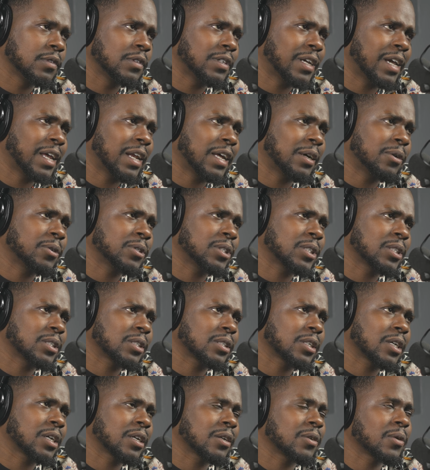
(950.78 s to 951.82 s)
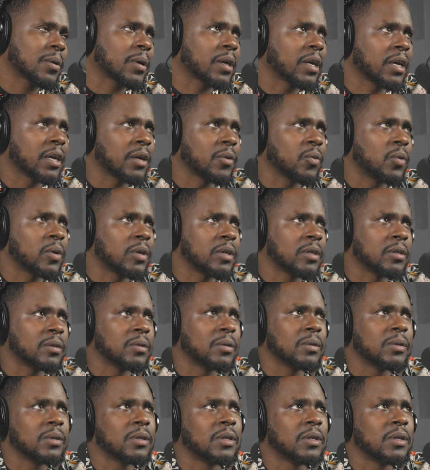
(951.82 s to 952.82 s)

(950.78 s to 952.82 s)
And I was just like, okay, well,